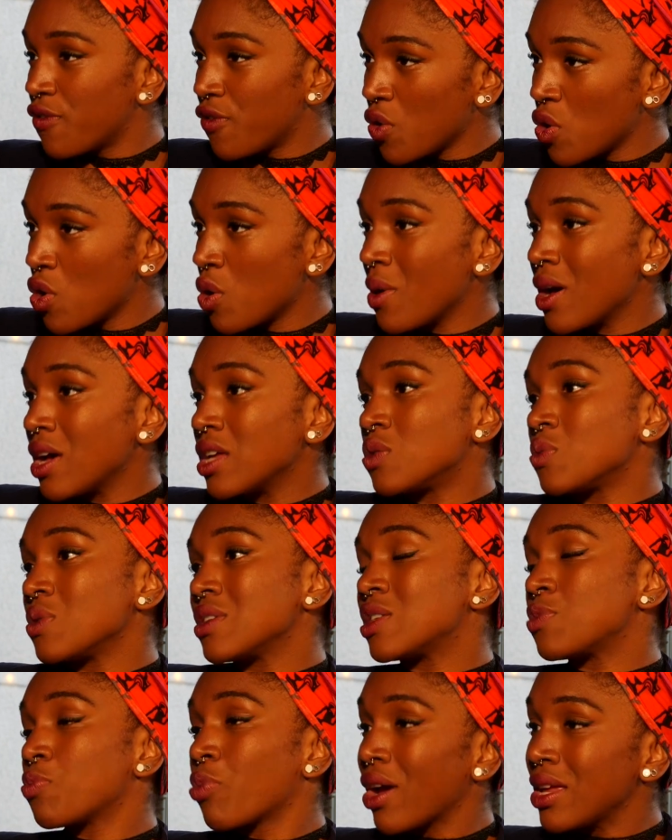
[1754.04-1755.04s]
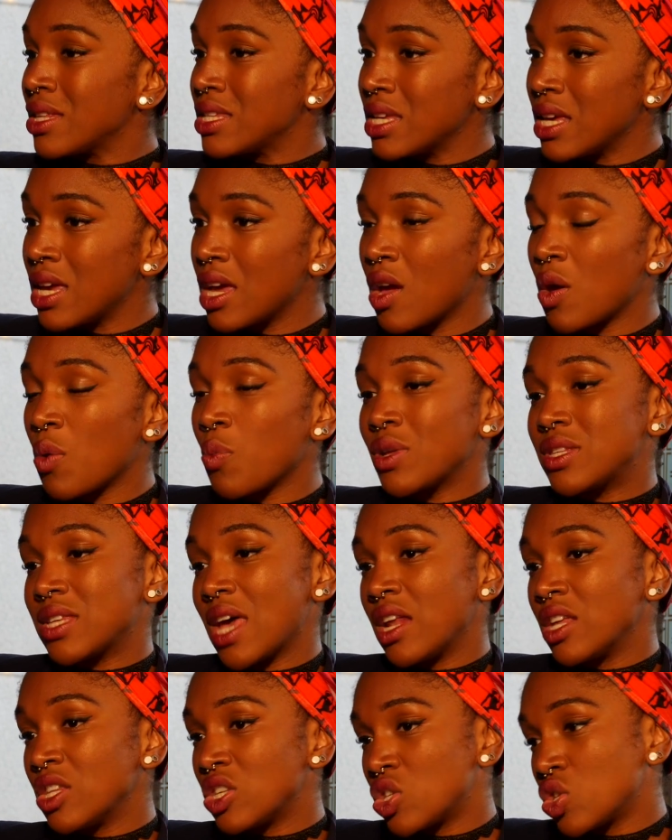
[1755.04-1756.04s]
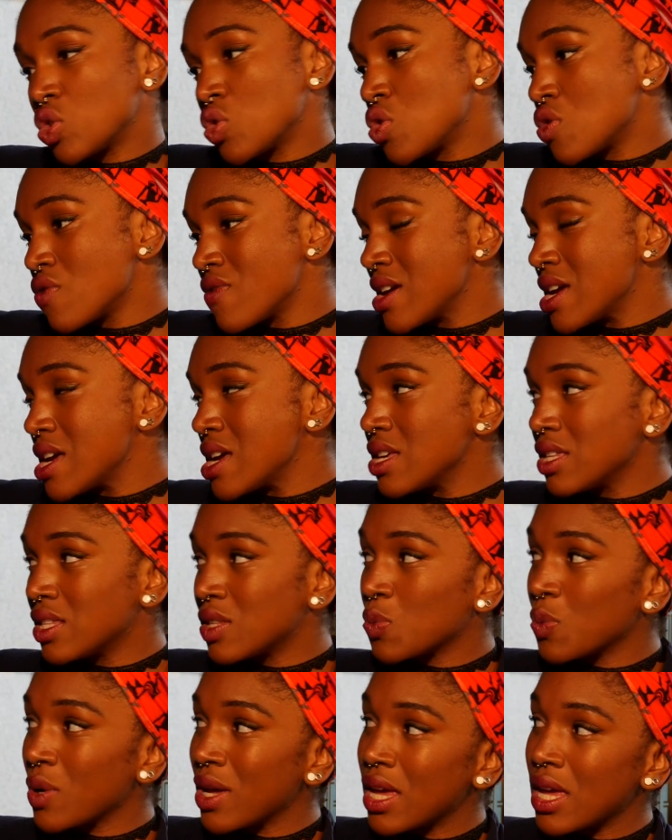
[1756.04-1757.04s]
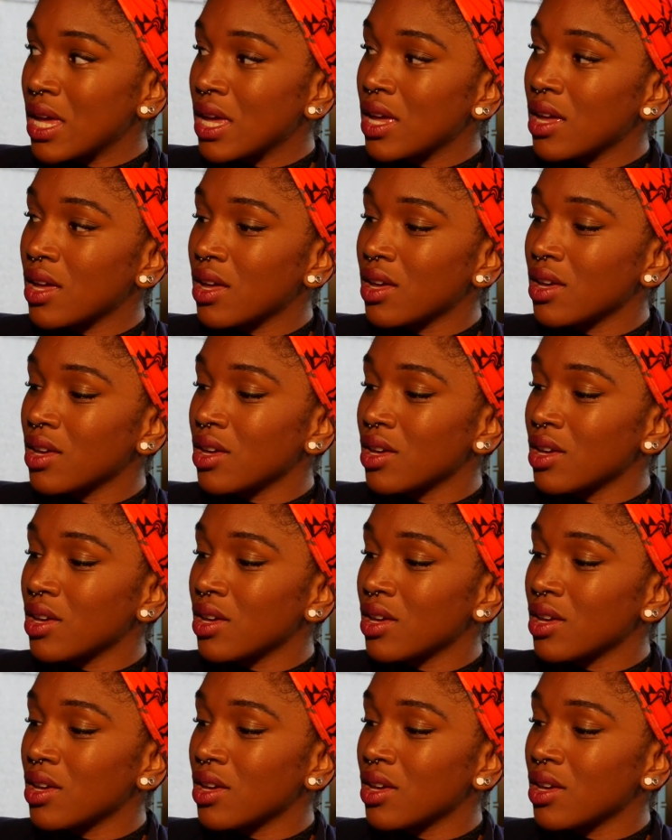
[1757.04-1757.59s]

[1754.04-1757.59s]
forward. We're spreading. We're telling stories. We're